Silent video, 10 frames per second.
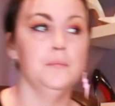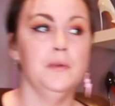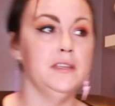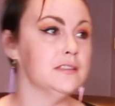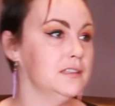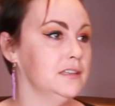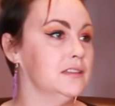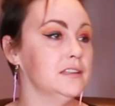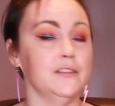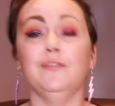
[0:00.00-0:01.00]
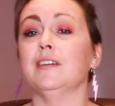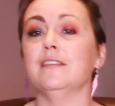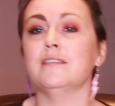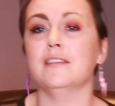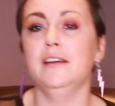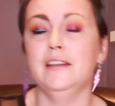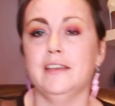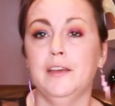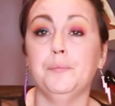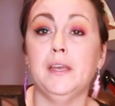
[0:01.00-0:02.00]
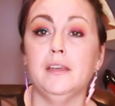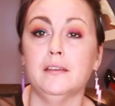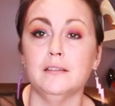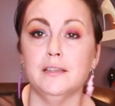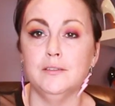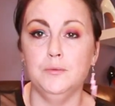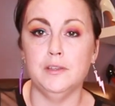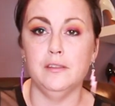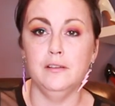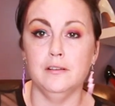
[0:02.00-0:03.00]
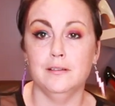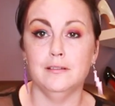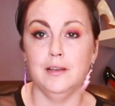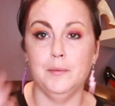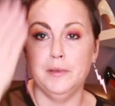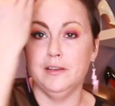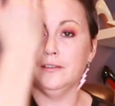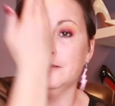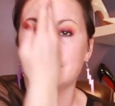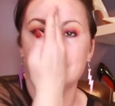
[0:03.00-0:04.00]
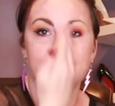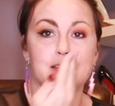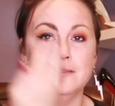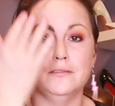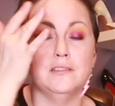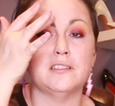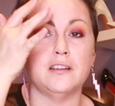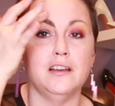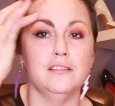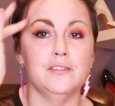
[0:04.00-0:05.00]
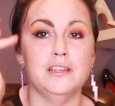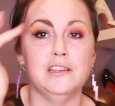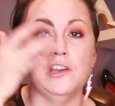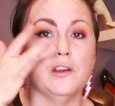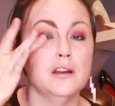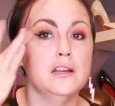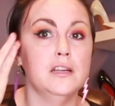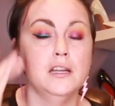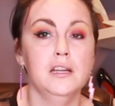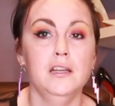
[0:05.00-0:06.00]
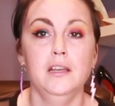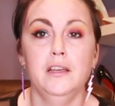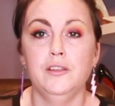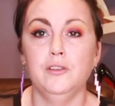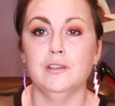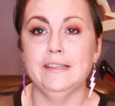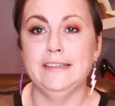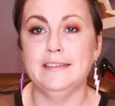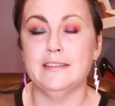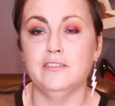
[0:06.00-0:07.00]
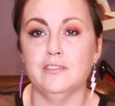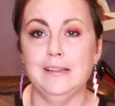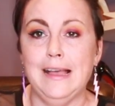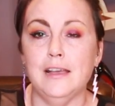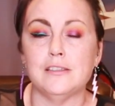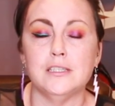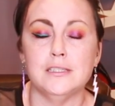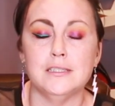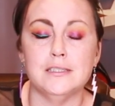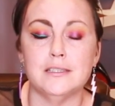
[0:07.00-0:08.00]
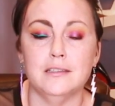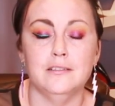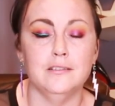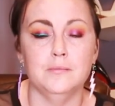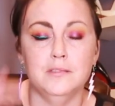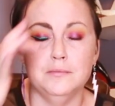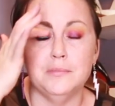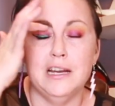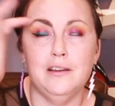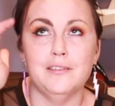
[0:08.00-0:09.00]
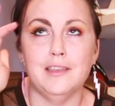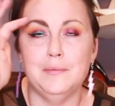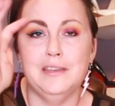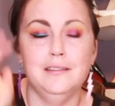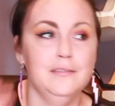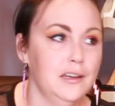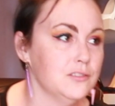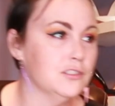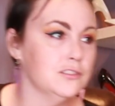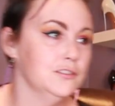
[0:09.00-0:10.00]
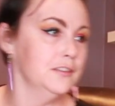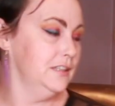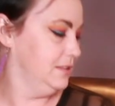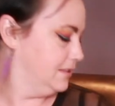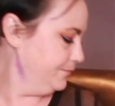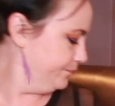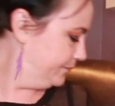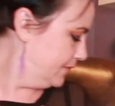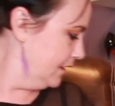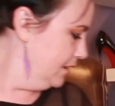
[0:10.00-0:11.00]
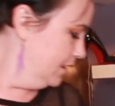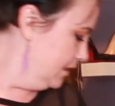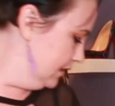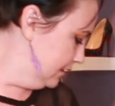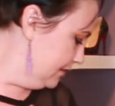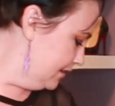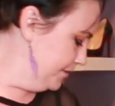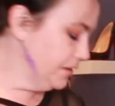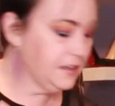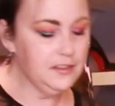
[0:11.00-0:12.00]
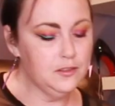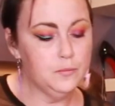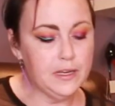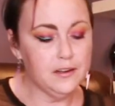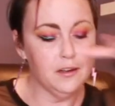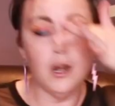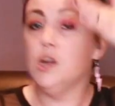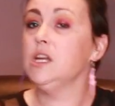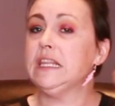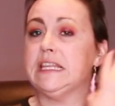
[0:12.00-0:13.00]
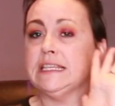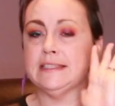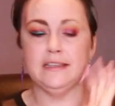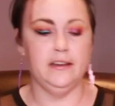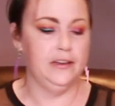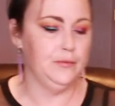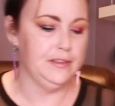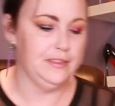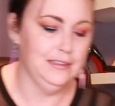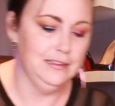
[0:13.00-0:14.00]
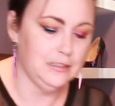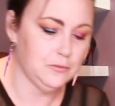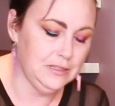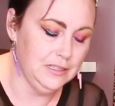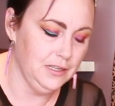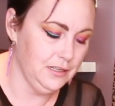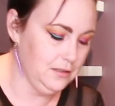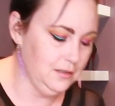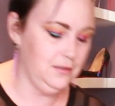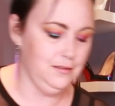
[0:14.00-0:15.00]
But you see the difference that it can make, like with your appearance, to color in your lids and your lashes and your brows, I mean, not just your lids. Let's see if I can do better on this eye with the liquid liner.